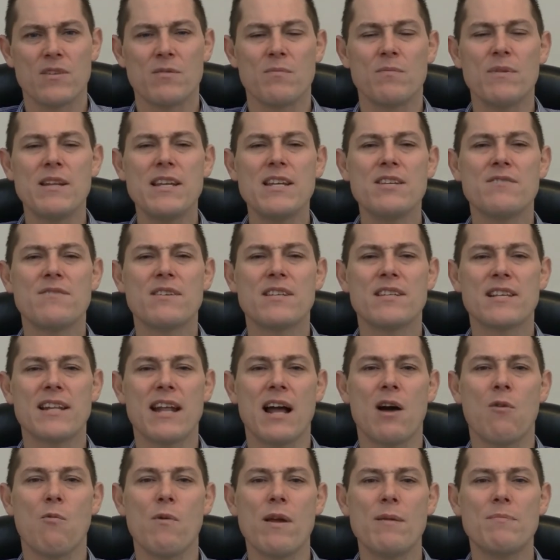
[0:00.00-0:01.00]
Please visit
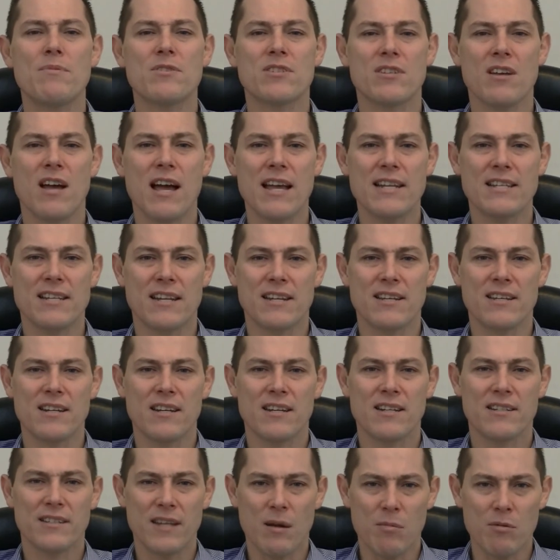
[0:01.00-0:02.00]
our website at
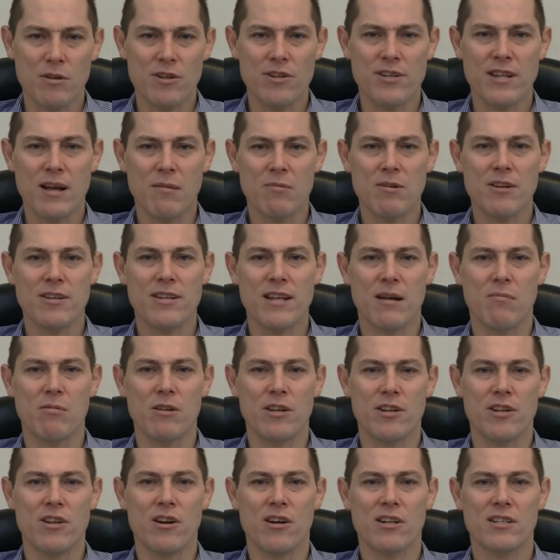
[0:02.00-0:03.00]

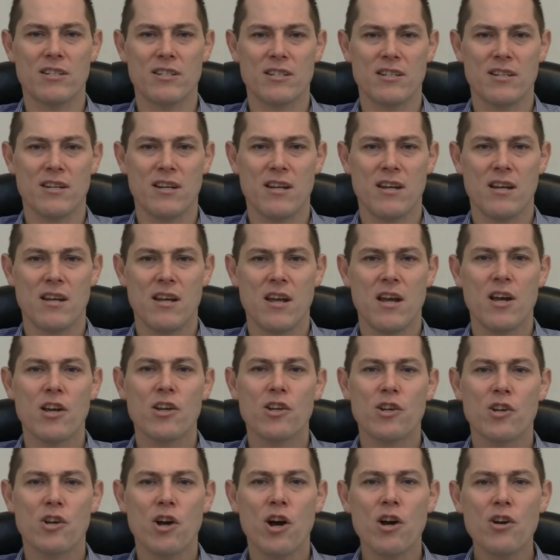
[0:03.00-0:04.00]

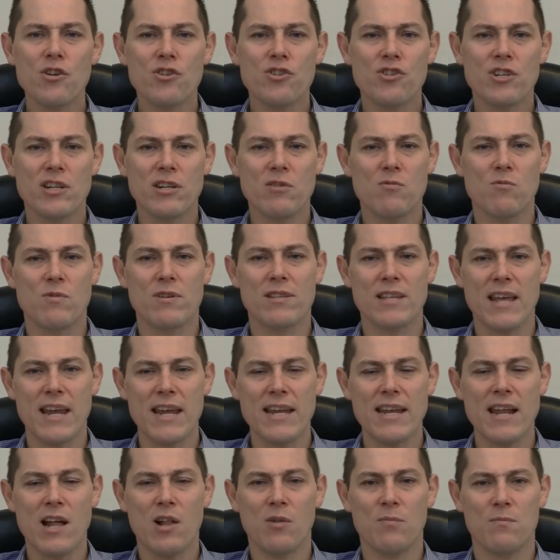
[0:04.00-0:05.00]

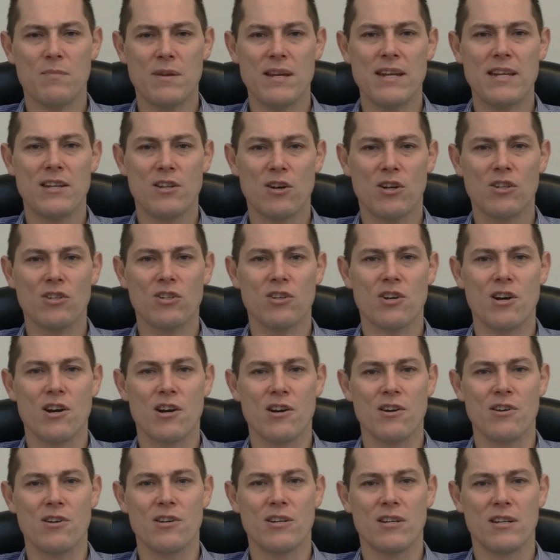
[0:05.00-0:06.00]

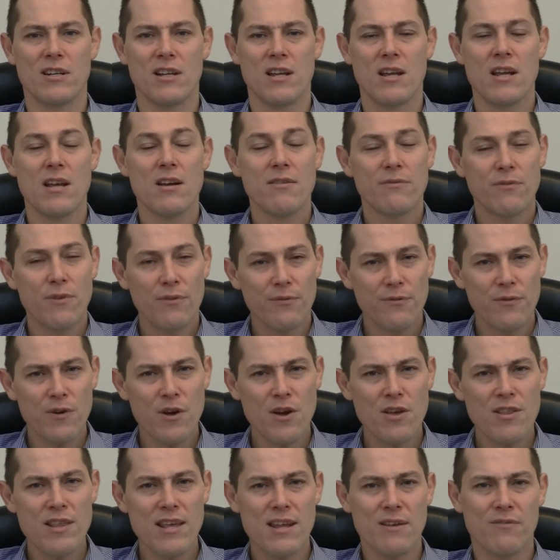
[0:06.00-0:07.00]
www.coachingwithnlp.co for
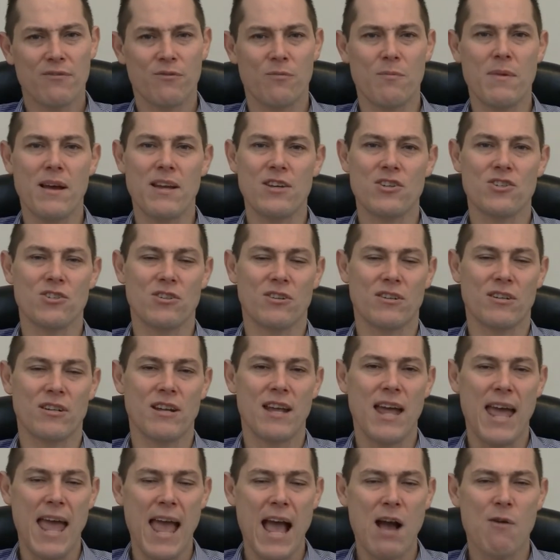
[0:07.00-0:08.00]
further information on
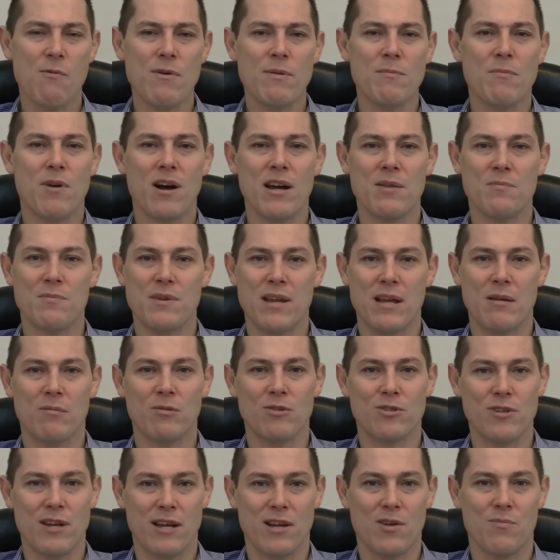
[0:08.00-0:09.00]
how we might be able
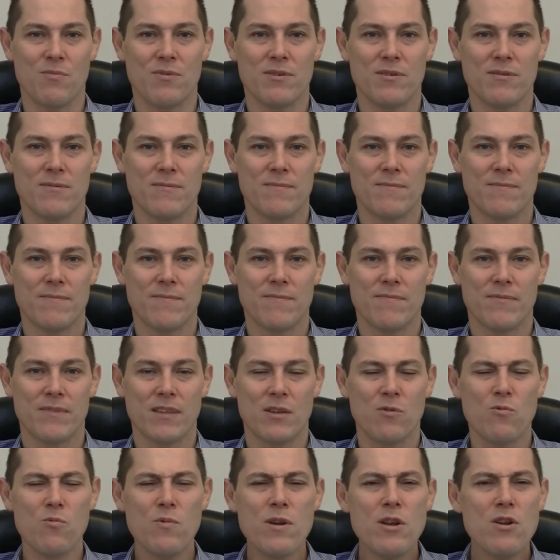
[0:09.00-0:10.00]
to help.
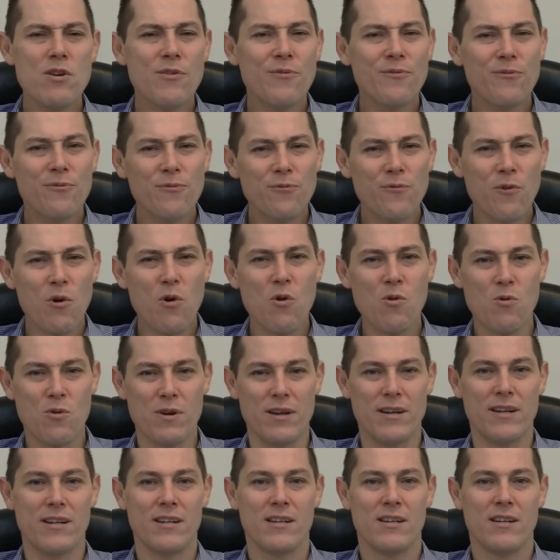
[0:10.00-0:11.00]
And we look
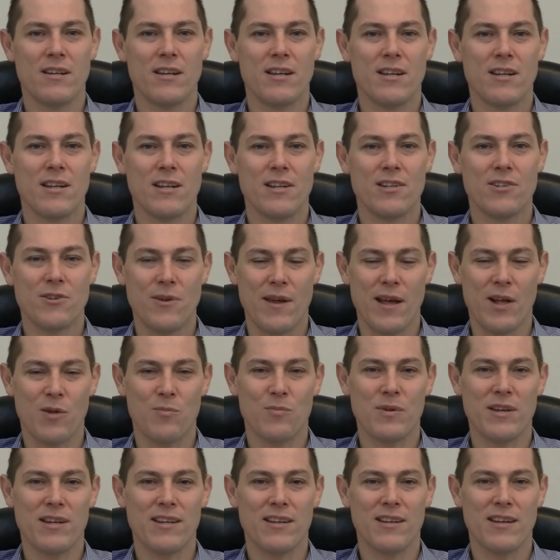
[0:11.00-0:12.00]
forward to
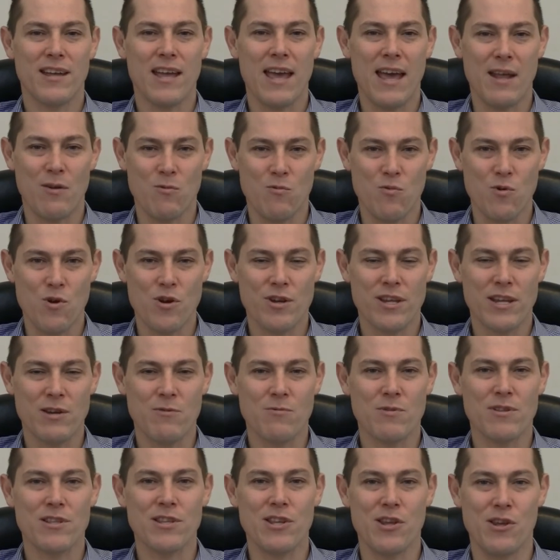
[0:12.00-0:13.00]
helping and
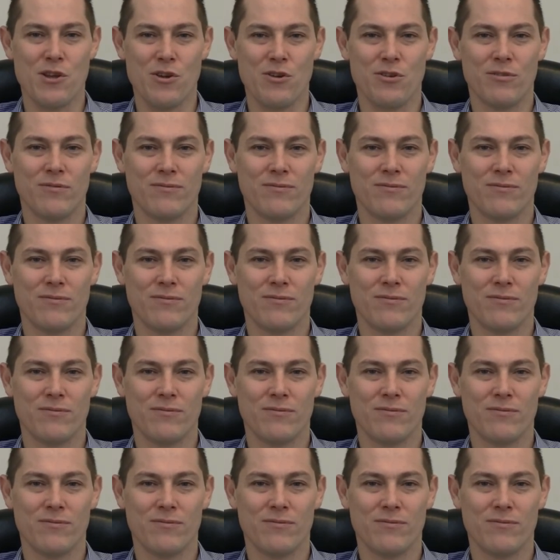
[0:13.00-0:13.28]
working with you.